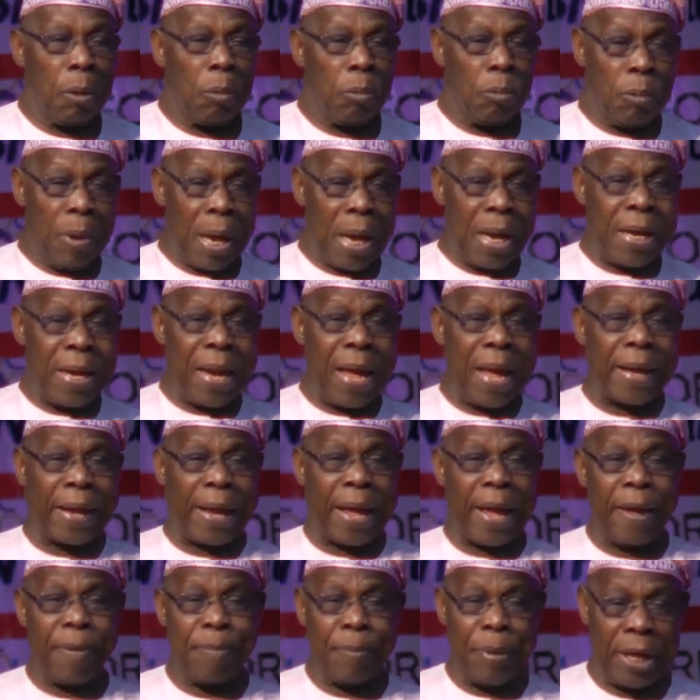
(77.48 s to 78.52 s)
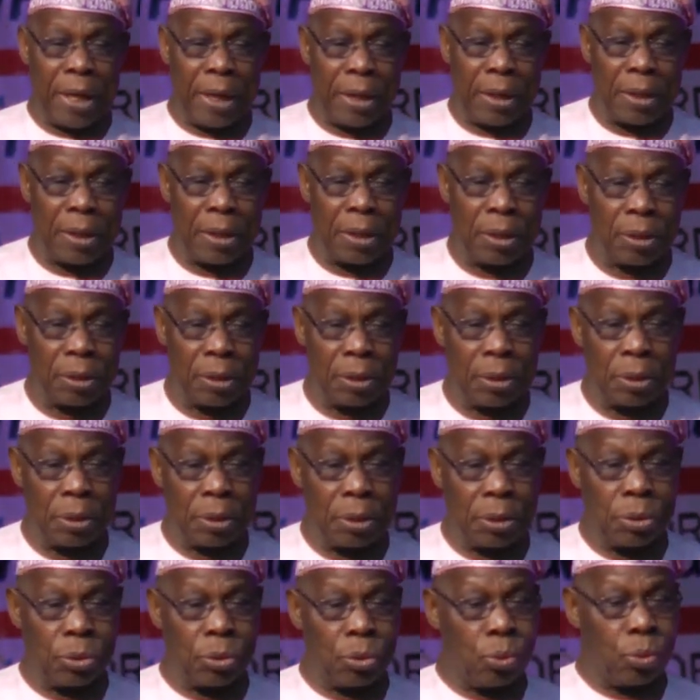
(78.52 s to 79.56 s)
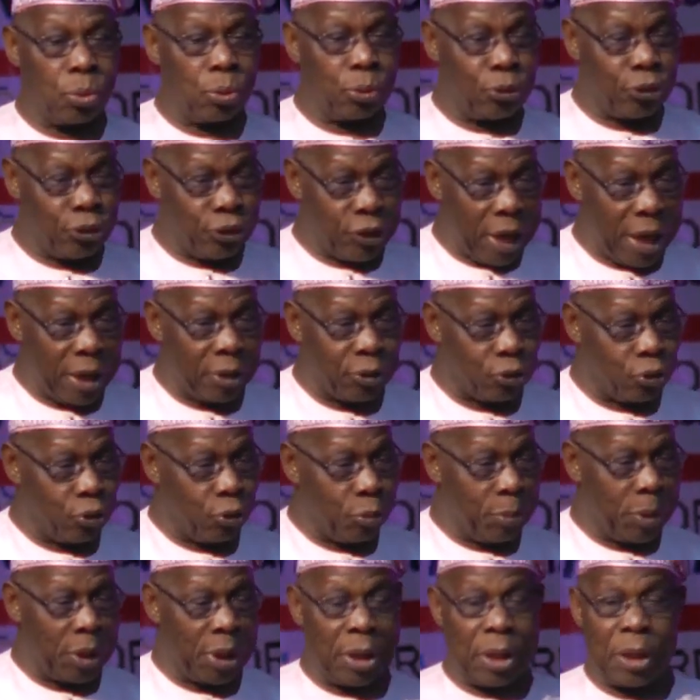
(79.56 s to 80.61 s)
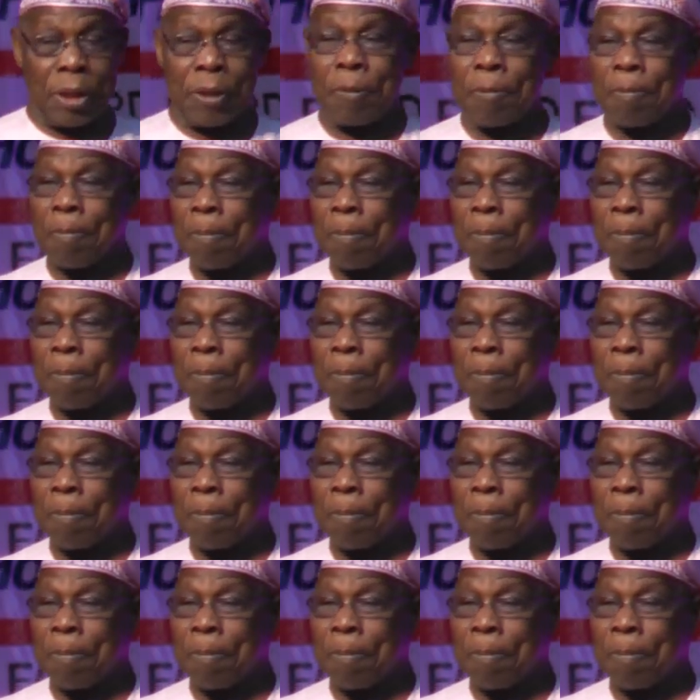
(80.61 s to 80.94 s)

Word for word: When I came in, you said to me